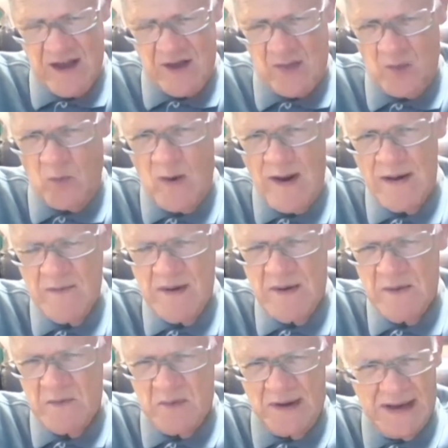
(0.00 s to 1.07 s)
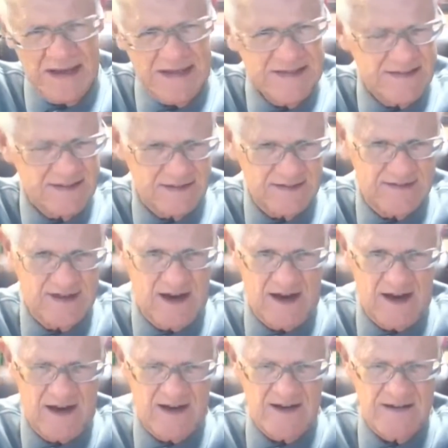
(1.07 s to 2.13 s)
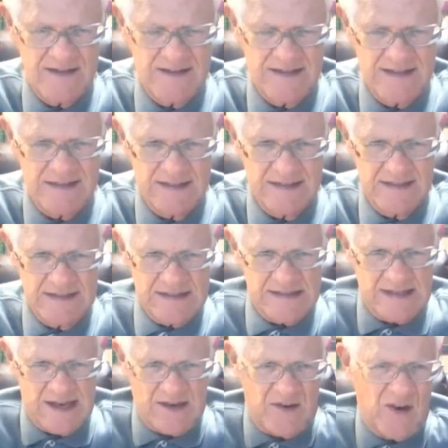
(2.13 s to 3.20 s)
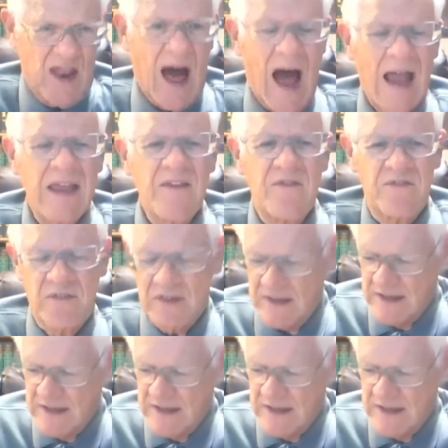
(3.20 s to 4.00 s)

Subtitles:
the way we relate to God, life.